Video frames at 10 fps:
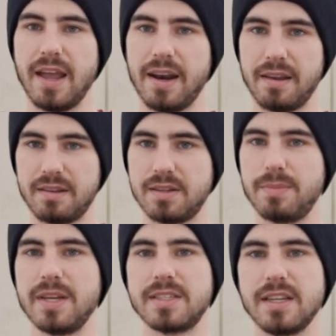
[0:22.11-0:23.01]
and to
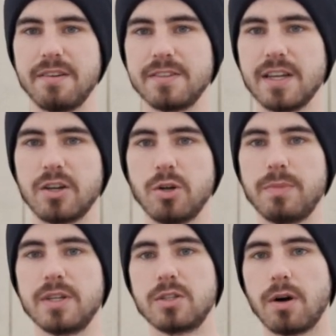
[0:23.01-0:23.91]
be as safe as I could
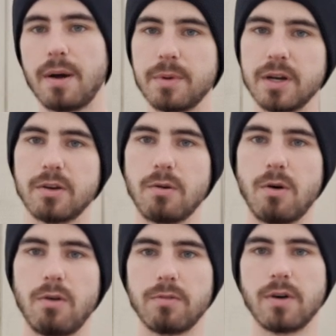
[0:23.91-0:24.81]
be. So I'm going to go
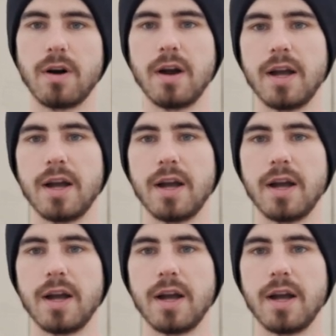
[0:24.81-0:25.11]
over